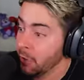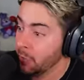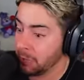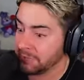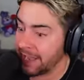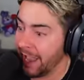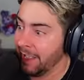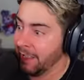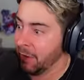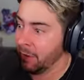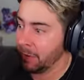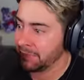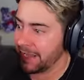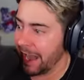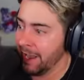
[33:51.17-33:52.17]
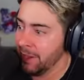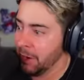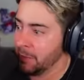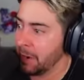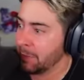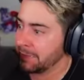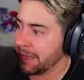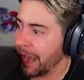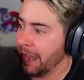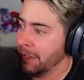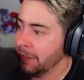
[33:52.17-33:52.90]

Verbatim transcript: What was that? What was that? What was that?